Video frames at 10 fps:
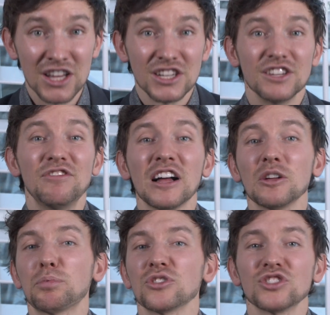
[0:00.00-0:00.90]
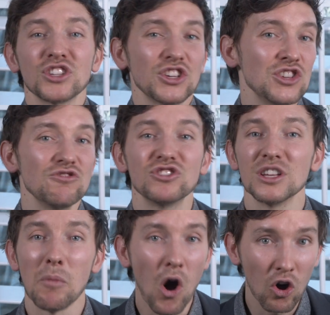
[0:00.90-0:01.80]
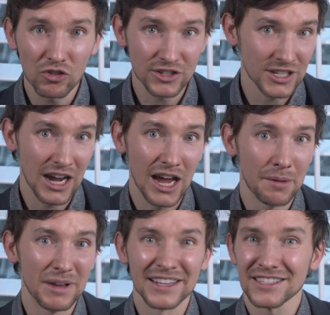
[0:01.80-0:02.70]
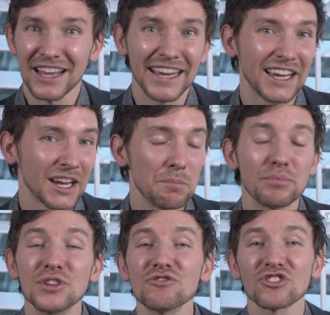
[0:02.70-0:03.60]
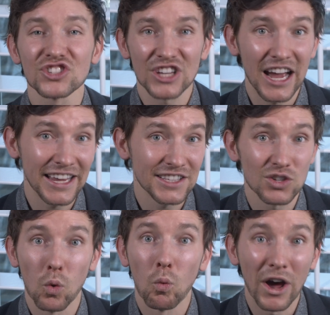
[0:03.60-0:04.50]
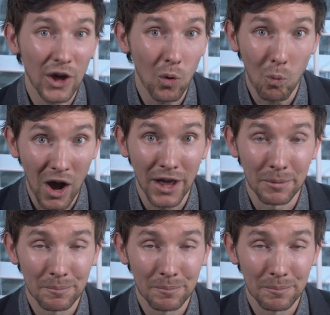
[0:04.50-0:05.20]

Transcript: Developers use them all the time. It's like computer science 101.